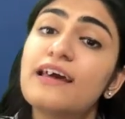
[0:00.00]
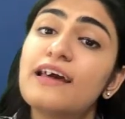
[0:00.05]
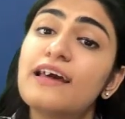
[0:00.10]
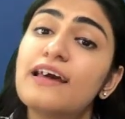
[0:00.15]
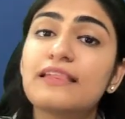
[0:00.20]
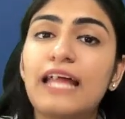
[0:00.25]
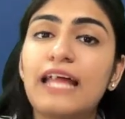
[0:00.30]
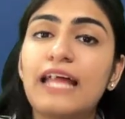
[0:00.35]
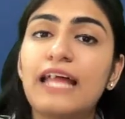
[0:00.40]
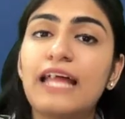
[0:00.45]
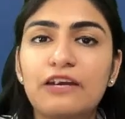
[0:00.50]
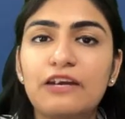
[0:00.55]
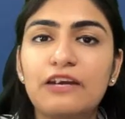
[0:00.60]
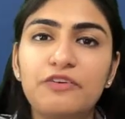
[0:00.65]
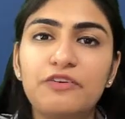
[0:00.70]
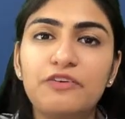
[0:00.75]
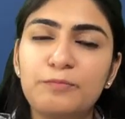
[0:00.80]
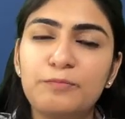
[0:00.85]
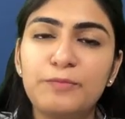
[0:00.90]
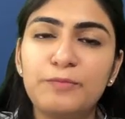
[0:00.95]
that we
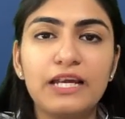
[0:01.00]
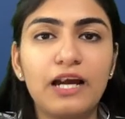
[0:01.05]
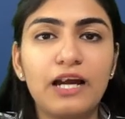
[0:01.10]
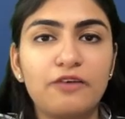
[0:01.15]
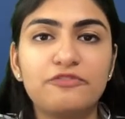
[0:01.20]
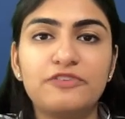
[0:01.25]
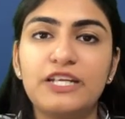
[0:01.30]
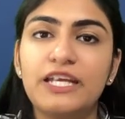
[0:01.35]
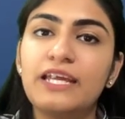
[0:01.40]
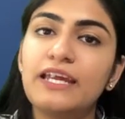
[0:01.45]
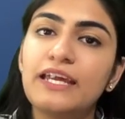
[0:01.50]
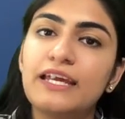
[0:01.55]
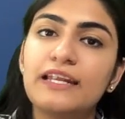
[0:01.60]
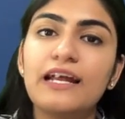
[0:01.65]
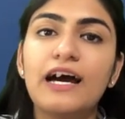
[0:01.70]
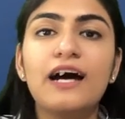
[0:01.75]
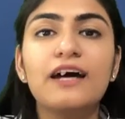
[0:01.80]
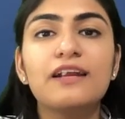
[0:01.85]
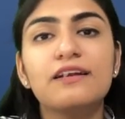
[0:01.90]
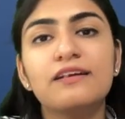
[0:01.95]
will be covering in
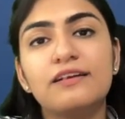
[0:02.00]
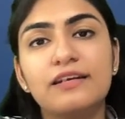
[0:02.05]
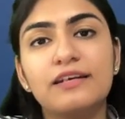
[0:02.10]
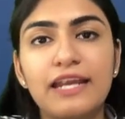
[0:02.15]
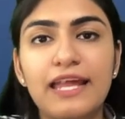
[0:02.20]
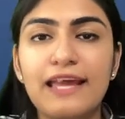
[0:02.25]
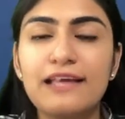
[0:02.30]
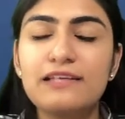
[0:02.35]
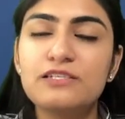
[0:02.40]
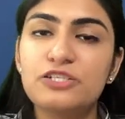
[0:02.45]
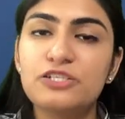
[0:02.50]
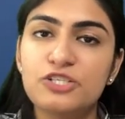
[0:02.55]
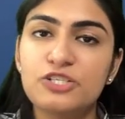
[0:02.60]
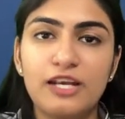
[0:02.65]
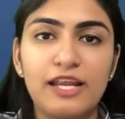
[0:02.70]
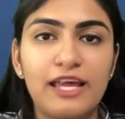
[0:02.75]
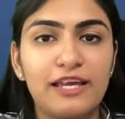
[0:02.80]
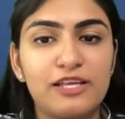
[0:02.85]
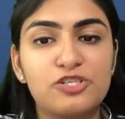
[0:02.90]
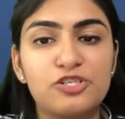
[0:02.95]
our next
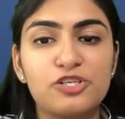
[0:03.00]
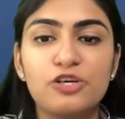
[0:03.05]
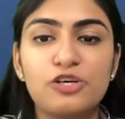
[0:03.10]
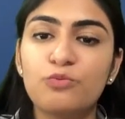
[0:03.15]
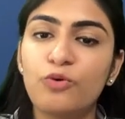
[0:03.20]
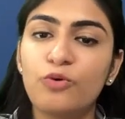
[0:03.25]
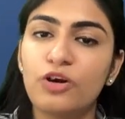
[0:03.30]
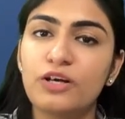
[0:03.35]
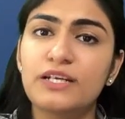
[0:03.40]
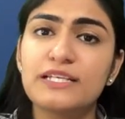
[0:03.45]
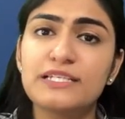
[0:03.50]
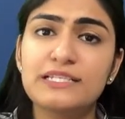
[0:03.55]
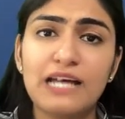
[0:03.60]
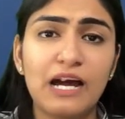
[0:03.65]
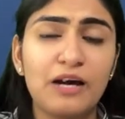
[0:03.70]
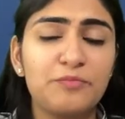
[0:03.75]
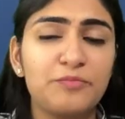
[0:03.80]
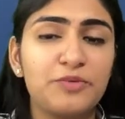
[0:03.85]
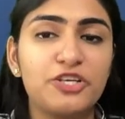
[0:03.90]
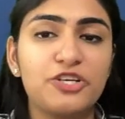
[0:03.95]
lecture, what is
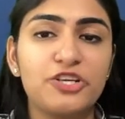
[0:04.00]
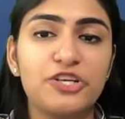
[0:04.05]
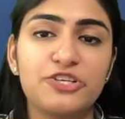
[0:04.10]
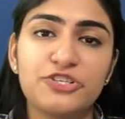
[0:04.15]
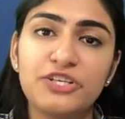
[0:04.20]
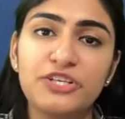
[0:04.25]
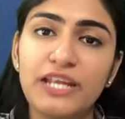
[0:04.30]
arbitration,